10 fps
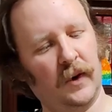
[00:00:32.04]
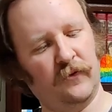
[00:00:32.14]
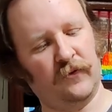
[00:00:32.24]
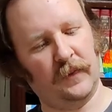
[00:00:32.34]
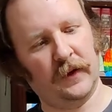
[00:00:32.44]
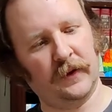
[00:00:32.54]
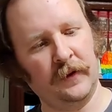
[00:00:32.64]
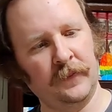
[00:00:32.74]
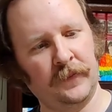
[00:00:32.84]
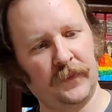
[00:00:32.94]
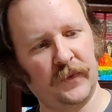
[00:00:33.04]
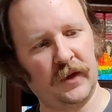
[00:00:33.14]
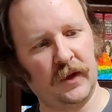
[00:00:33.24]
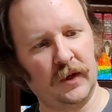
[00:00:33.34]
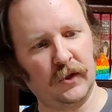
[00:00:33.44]
you aren't familiar,
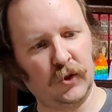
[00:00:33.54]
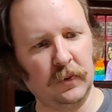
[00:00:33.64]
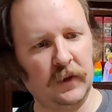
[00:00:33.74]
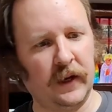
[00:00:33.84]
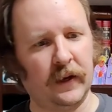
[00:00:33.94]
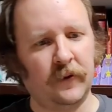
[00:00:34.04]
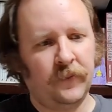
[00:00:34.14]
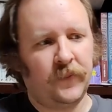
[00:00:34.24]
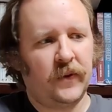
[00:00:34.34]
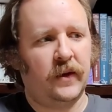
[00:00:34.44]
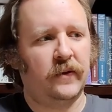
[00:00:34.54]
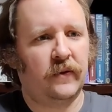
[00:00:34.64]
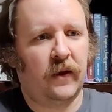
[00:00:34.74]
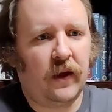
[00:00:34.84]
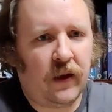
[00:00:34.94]
the Jubelale
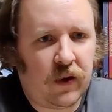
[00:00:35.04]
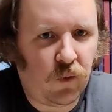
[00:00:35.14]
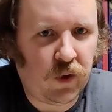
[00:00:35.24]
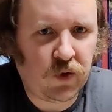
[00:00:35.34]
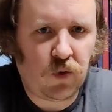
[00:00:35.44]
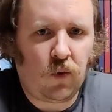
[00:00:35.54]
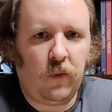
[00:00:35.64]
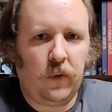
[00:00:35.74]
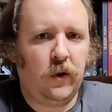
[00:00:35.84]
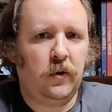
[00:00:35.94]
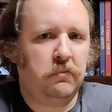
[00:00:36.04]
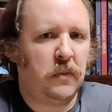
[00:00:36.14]
is a winter warmer,